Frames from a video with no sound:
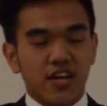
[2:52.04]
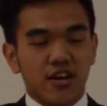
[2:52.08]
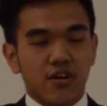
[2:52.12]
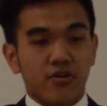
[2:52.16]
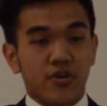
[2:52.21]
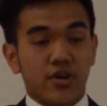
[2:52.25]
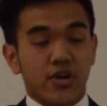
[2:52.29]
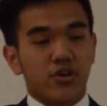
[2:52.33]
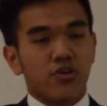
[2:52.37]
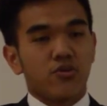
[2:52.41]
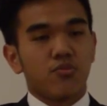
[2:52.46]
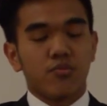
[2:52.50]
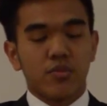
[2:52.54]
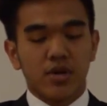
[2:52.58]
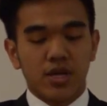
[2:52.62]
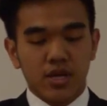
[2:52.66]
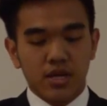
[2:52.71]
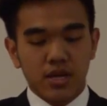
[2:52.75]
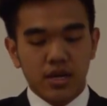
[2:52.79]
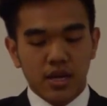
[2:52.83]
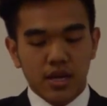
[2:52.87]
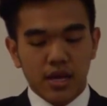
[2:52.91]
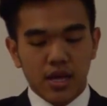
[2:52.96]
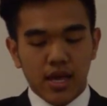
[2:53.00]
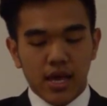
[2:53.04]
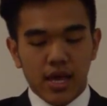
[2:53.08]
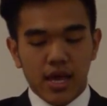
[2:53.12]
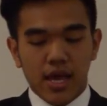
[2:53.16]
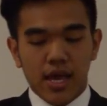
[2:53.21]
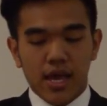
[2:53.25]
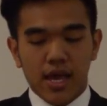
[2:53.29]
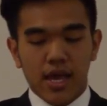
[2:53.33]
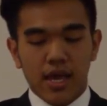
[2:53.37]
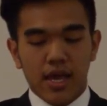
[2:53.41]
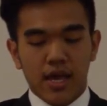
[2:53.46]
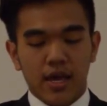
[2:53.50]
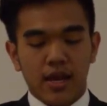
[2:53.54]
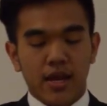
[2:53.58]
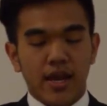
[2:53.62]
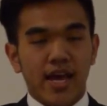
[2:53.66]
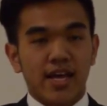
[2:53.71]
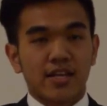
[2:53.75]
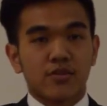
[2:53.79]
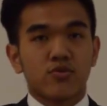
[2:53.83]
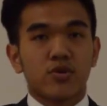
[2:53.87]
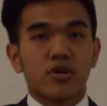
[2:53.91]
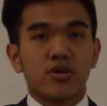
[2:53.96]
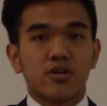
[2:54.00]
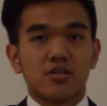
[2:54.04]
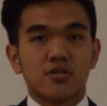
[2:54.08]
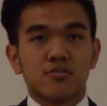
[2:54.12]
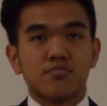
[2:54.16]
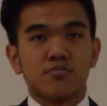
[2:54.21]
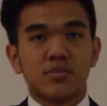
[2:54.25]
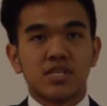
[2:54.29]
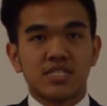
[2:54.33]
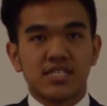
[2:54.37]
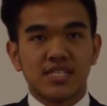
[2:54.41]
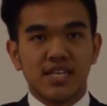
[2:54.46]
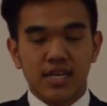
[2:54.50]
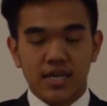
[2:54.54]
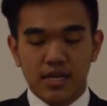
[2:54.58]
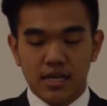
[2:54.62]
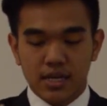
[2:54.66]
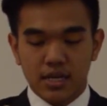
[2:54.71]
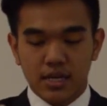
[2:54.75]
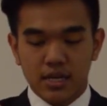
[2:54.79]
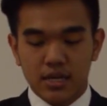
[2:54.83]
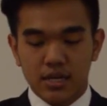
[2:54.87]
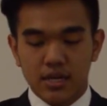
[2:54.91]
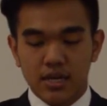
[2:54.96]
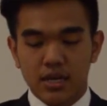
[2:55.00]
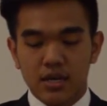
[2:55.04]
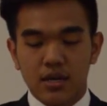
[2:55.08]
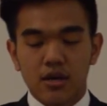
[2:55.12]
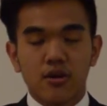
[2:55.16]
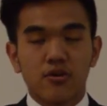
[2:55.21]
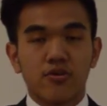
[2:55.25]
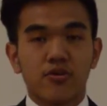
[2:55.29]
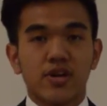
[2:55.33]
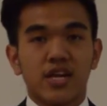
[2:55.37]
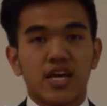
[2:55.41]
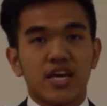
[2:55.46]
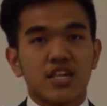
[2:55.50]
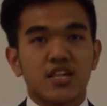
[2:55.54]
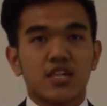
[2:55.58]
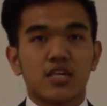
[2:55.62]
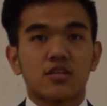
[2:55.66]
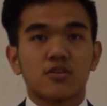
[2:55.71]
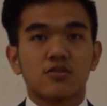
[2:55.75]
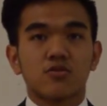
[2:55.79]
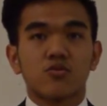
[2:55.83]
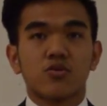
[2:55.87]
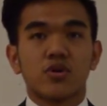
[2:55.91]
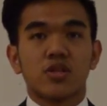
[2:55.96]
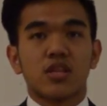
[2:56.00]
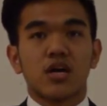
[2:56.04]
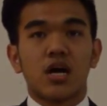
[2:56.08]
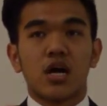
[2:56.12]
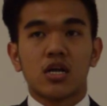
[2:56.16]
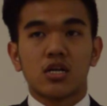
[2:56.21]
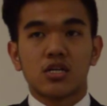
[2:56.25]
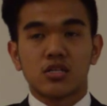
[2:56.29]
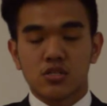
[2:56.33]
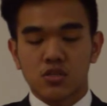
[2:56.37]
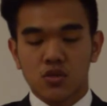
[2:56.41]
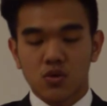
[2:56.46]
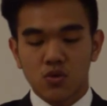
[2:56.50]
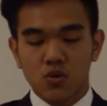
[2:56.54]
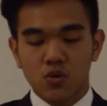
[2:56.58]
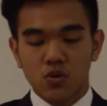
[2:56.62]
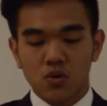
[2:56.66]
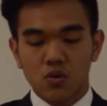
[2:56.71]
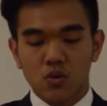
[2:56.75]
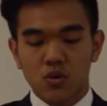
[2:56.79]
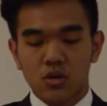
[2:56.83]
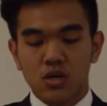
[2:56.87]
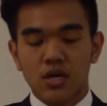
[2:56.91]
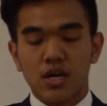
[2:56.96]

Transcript: recruitment, and as well as maintain relations with other school